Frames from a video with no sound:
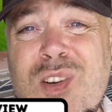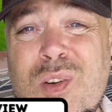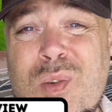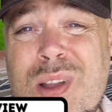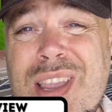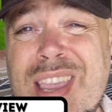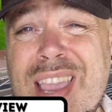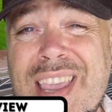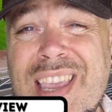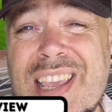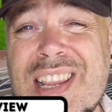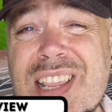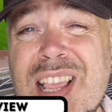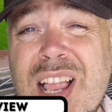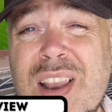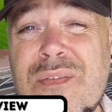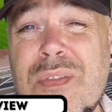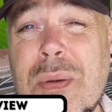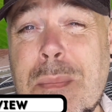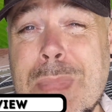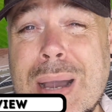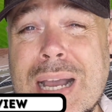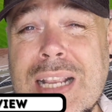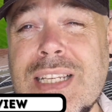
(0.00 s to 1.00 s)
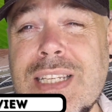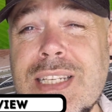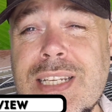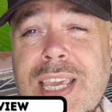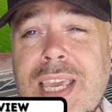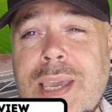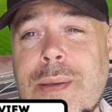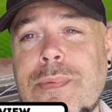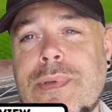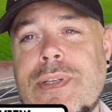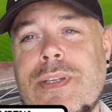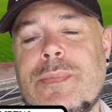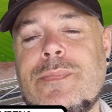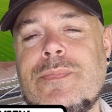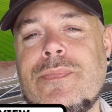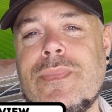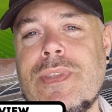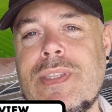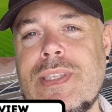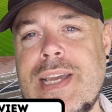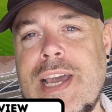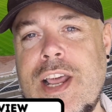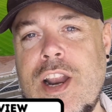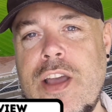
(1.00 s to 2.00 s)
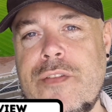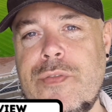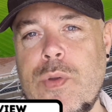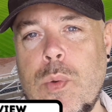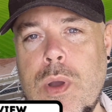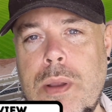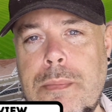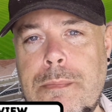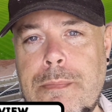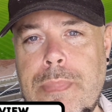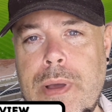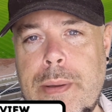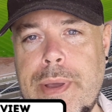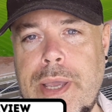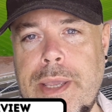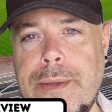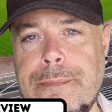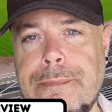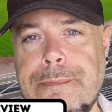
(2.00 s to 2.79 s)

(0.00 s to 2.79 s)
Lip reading: and get yourself a Manscaped. Ta-ra, everyone. Bye-bye.